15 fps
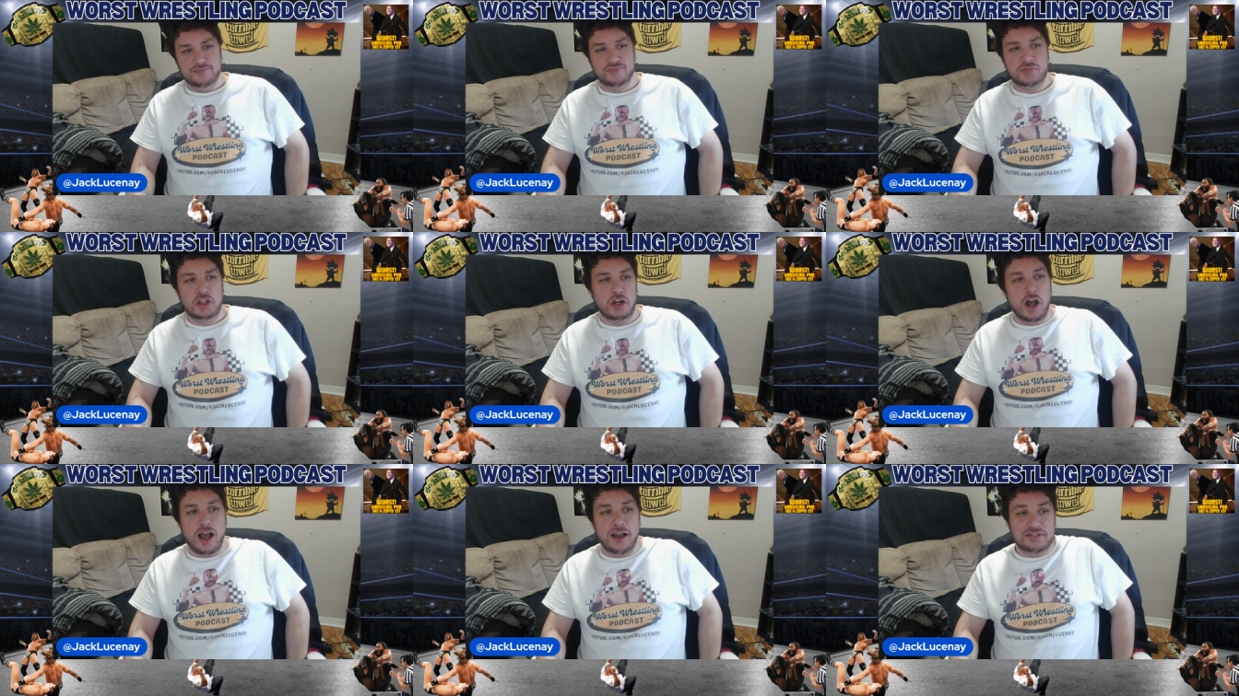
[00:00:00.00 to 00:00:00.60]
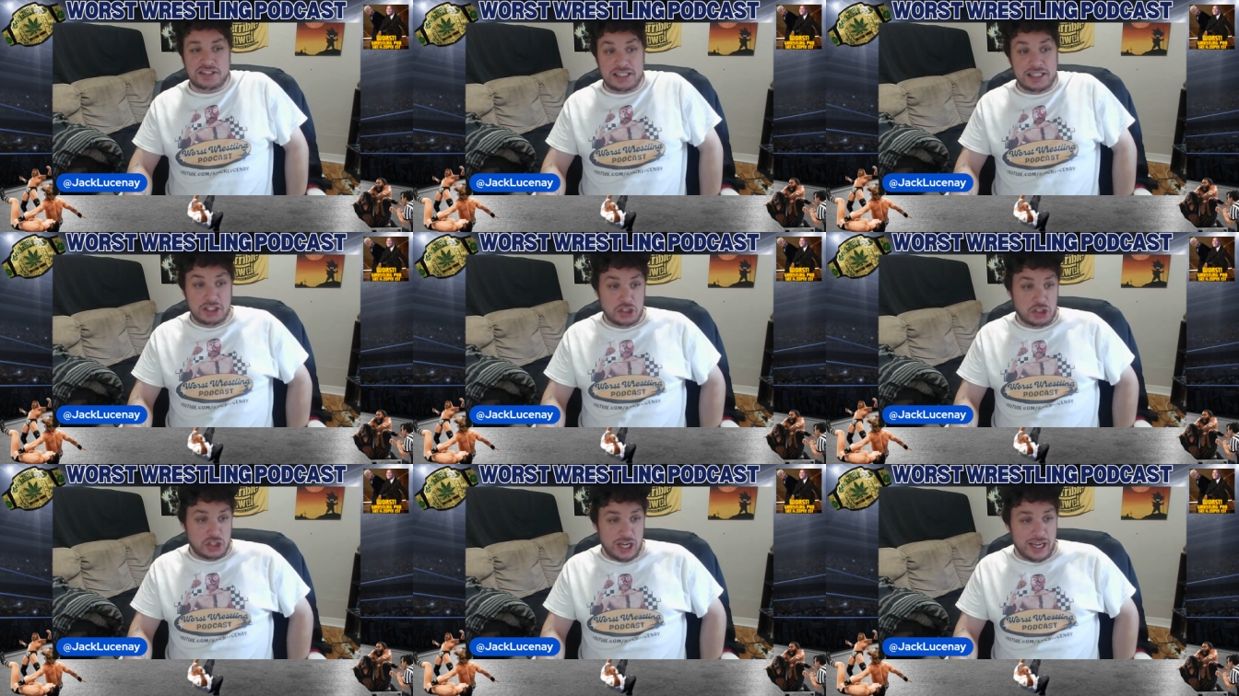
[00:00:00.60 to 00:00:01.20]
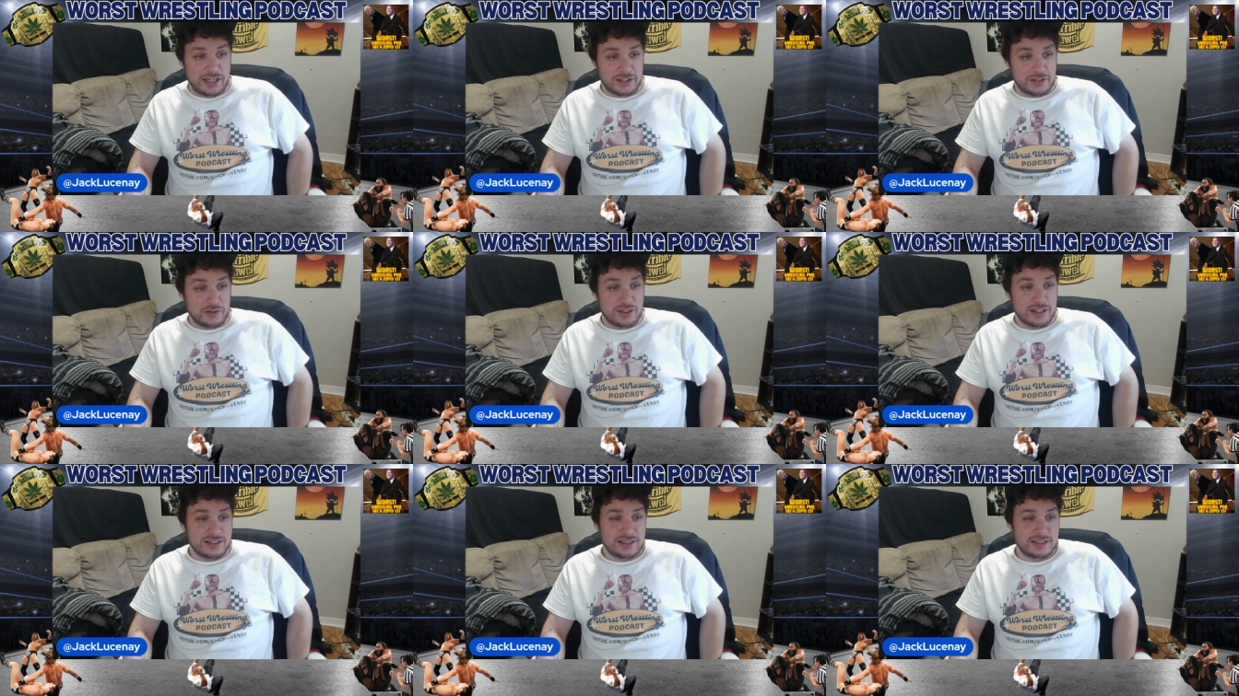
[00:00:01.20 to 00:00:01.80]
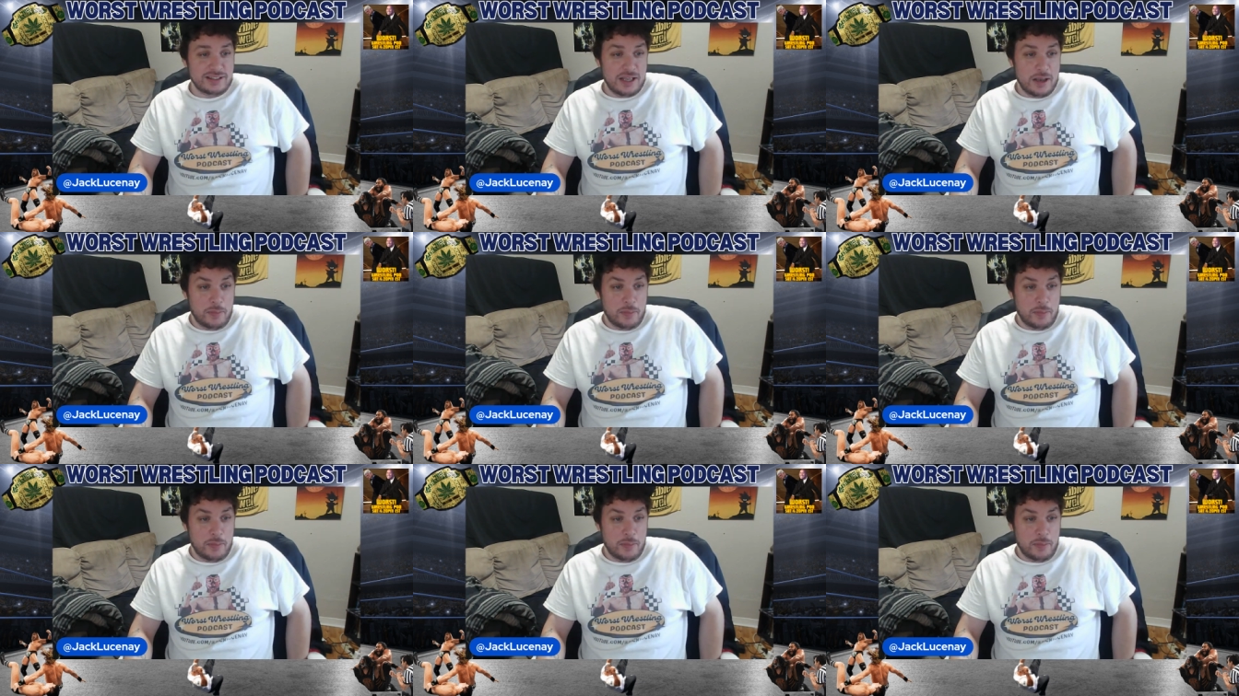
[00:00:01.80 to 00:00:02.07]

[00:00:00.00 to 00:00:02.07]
You know, I've seen Shane do this a